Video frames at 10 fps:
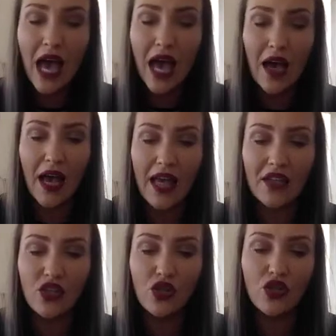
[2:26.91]

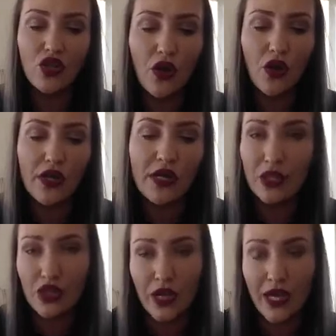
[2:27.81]
and you don't
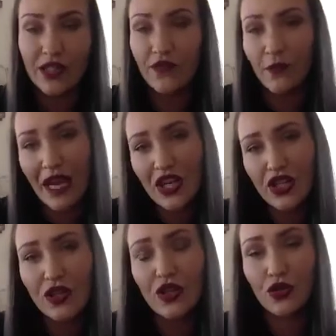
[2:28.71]
get the transformation